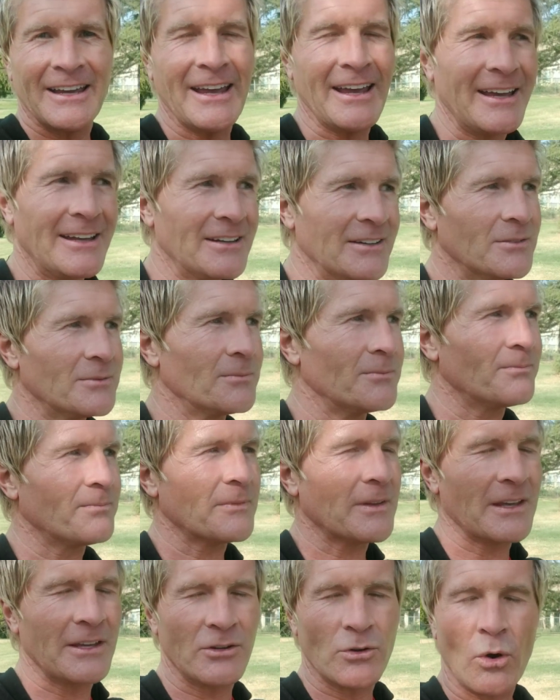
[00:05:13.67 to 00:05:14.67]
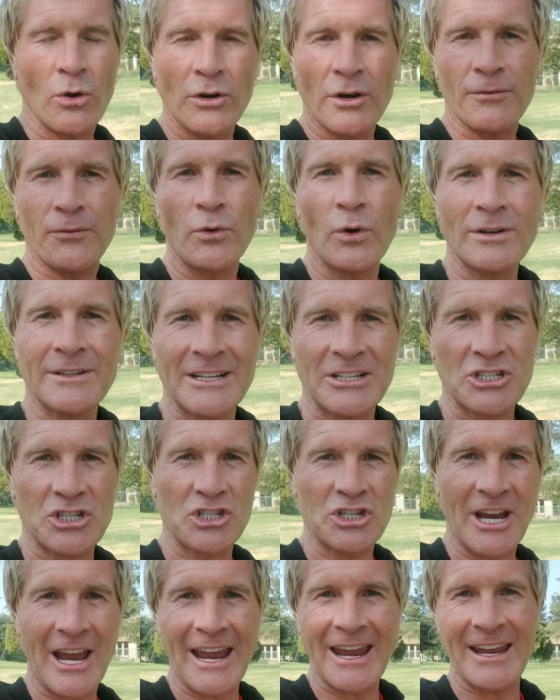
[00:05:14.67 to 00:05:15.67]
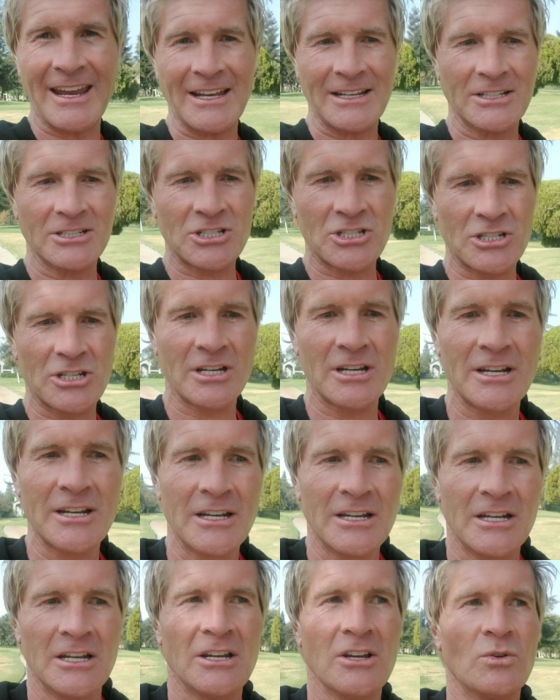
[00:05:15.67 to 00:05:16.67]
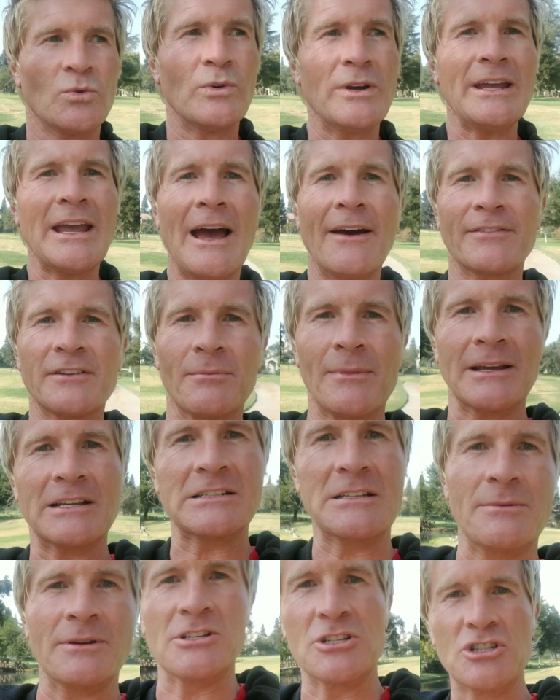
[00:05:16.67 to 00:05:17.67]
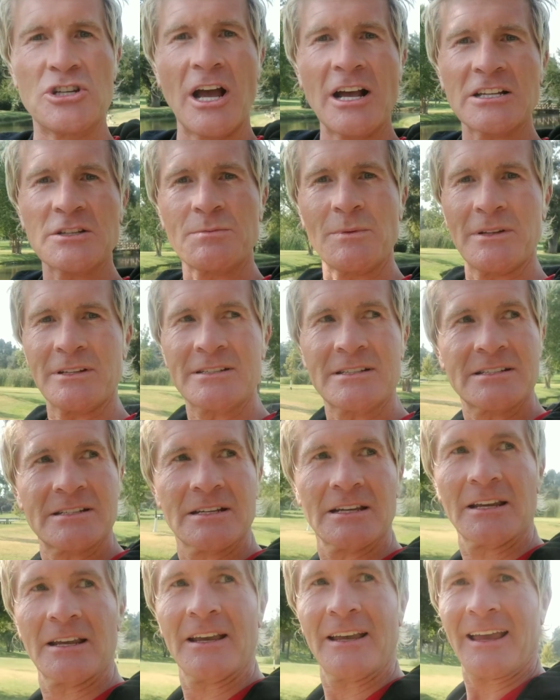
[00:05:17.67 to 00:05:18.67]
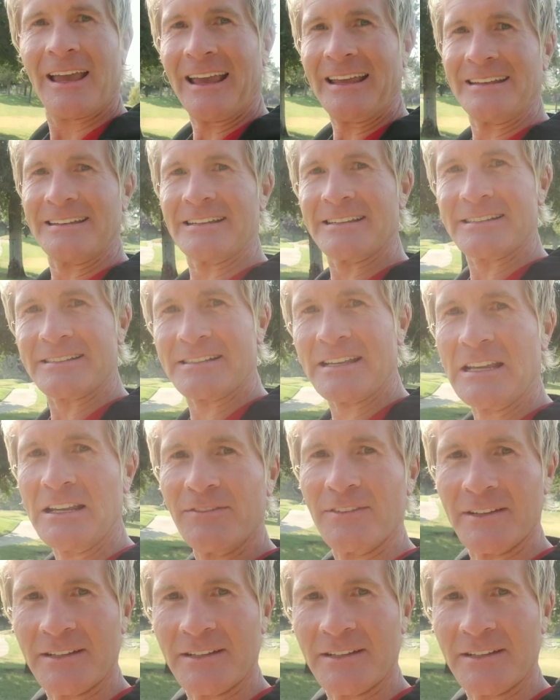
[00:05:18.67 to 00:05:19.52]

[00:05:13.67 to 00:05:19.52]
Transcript: and in order for it to change, we have to make some adjustments and deceive